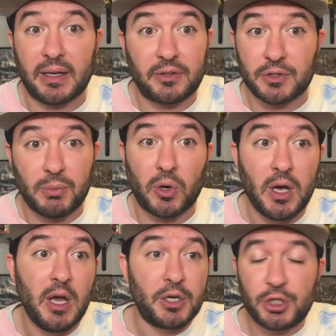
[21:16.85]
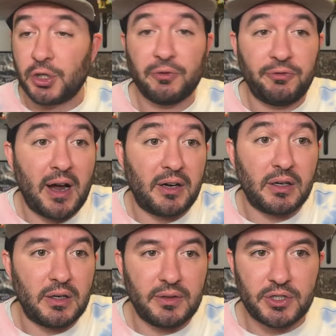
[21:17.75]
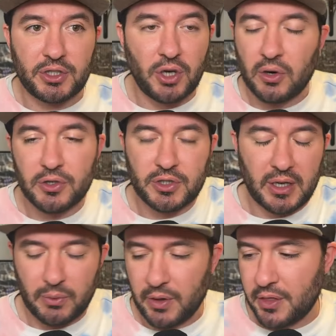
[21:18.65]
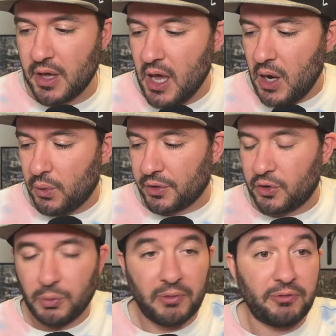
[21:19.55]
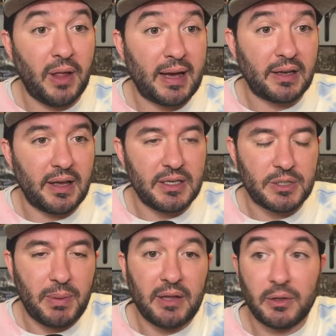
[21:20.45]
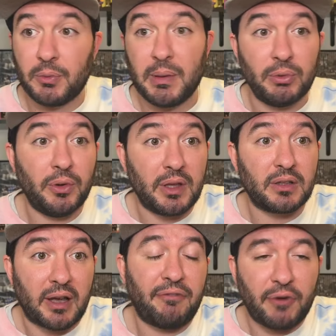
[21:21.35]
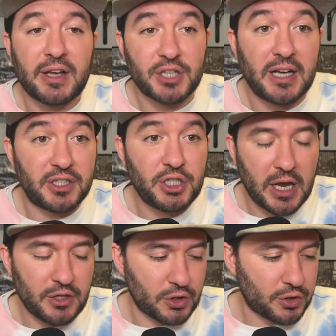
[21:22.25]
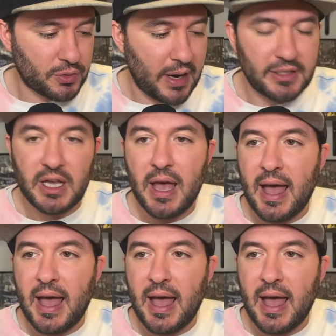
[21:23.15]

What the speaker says: Like, there's more surefire stars, like with Cooper Flagg and Ace Bailey, or people who think like franchise changers, right?